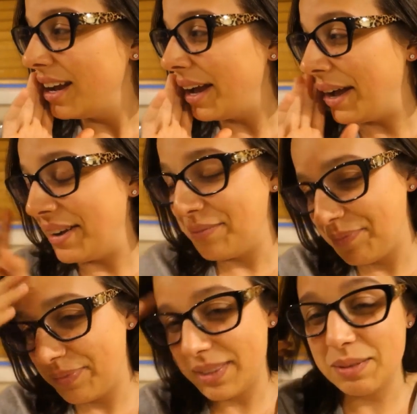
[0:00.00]

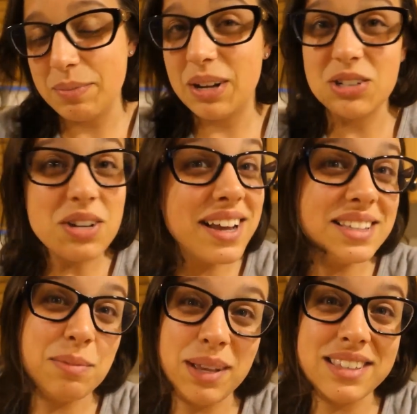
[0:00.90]
But I'll show you guys
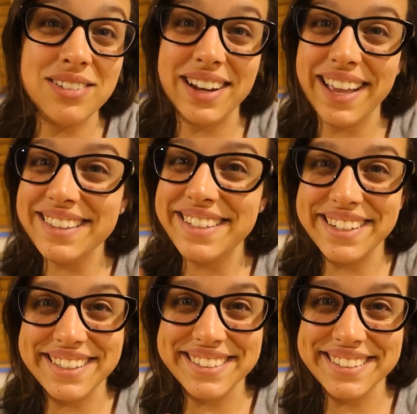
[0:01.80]
the pizza when it gets here.